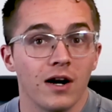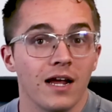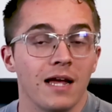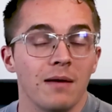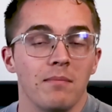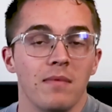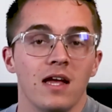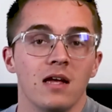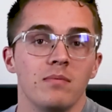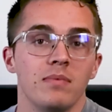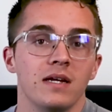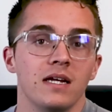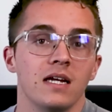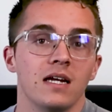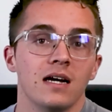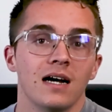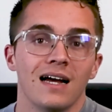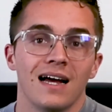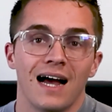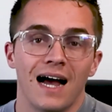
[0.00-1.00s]
it may
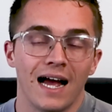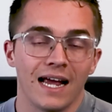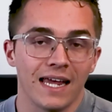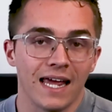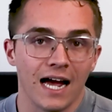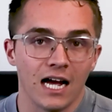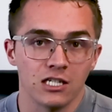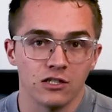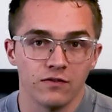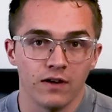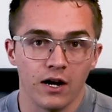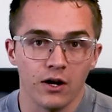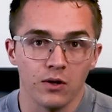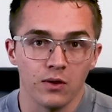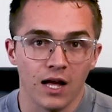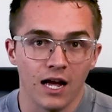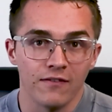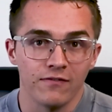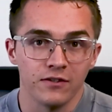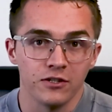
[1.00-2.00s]
be high cash value
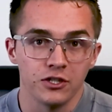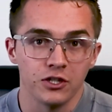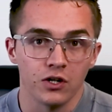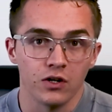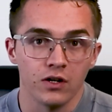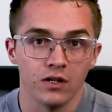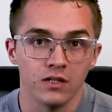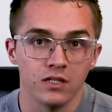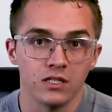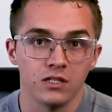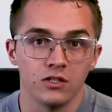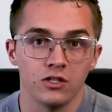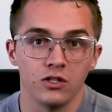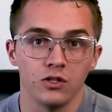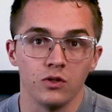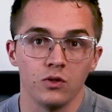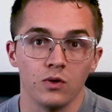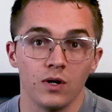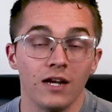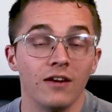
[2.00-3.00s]
life insurance
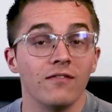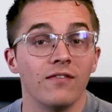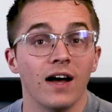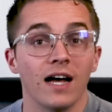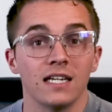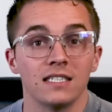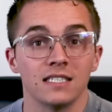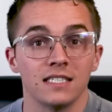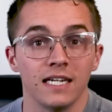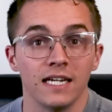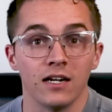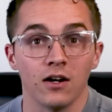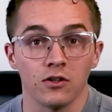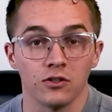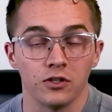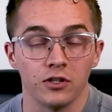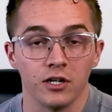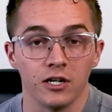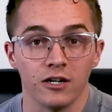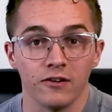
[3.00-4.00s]
to invest in
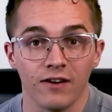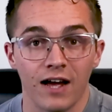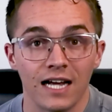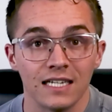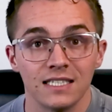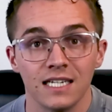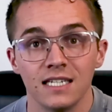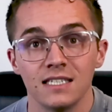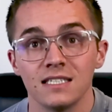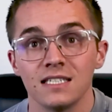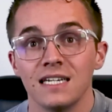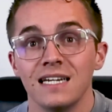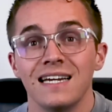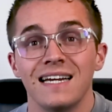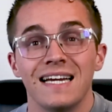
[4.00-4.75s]
alternative assets.